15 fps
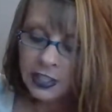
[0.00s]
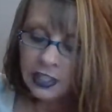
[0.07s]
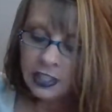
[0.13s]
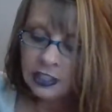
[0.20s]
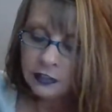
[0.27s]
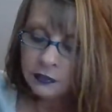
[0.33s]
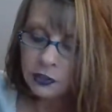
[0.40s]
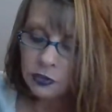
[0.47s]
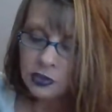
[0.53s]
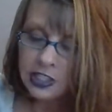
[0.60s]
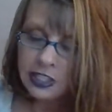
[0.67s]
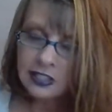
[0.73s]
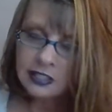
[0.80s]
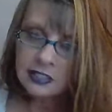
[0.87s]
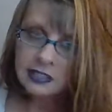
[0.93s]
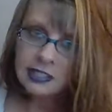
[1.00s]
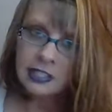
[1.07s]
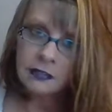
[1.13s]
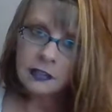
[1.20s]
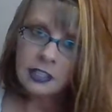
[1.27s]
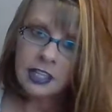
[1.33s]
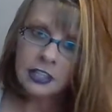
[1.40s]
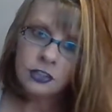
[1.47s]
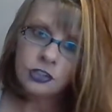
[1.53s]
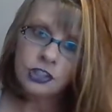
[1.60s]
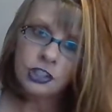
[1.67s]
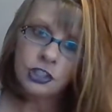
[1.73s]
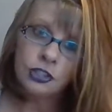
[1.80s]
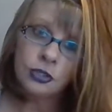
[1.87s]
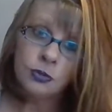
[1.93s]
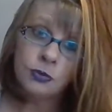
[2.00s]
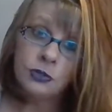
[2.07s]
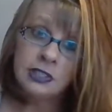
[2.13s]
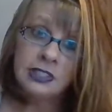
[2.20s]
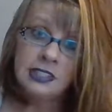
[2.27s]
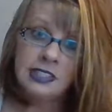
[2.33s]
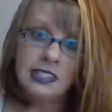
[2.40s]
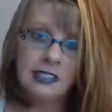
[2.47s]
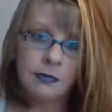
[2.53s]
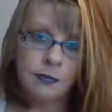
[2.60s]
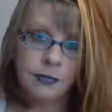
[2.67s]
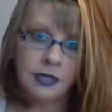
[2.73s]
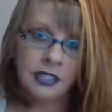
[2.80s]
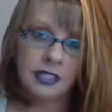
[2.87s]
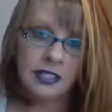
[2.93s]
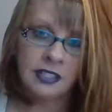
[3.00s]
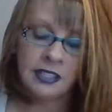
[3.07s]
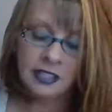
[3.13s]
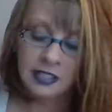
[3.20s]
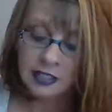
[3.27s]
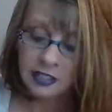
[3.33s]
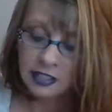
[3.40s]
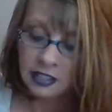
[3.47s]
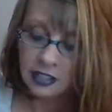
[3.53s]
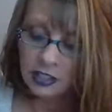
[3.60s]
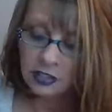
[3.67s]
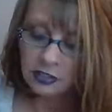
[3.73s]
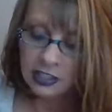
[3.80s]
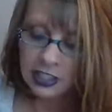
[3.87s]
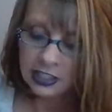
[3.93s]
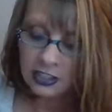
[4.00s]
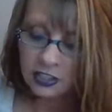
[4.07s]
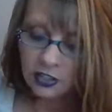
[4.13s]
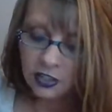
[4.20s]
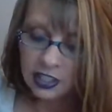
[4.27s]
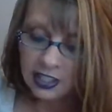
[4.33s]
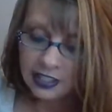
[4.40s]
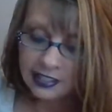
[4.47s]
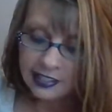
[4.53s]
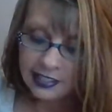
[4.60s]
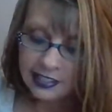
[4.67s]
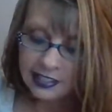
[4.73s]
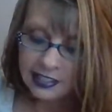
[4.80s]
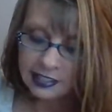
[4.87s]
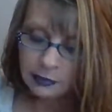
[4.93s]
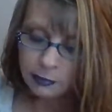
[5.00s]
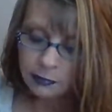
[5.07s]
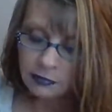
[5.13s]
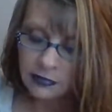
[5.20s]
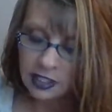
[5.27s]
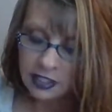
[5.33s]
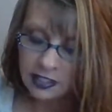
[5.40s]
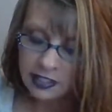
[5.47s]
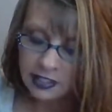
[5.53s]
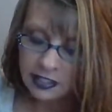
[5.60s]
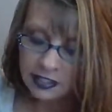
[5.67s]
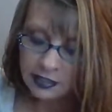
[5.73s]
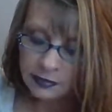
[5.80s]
And if you take this devil energy too deep, okay, you're gonna hit mud.